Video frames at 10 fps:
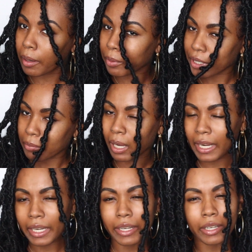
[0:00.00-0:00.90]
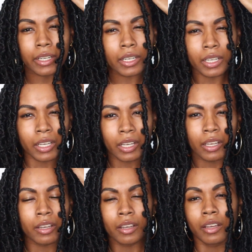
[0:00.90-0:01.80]
I braided my hair,
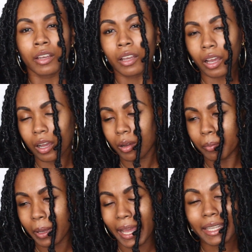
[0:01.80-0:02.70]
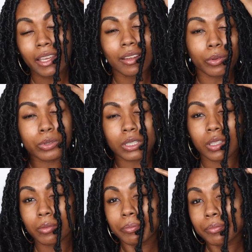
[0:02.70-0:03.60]
I can't loosen
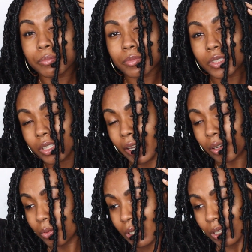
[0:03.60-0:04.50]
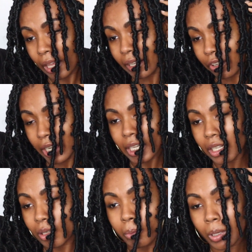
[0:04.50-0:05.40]
them. So I don't want to like create
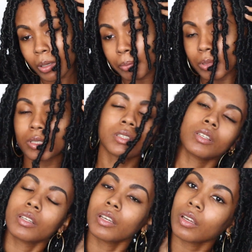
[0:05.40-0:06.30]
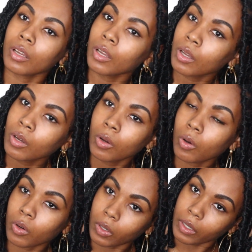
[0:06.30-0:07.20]
any bumps
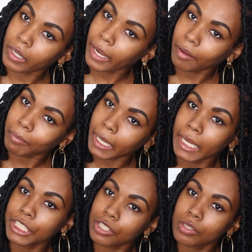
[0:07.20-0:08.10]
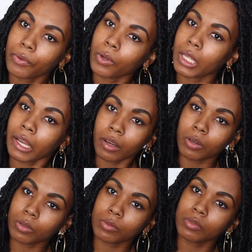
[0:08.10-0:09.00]
or have my edges fall
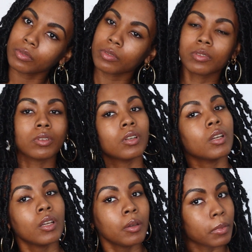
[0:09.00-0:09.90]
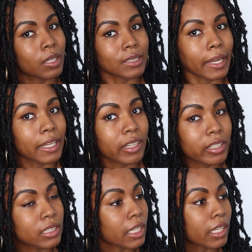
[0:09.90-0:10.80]
out because I
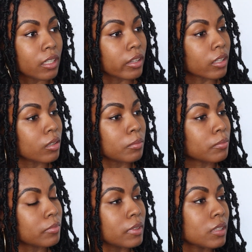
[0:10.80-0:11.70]
irritated them.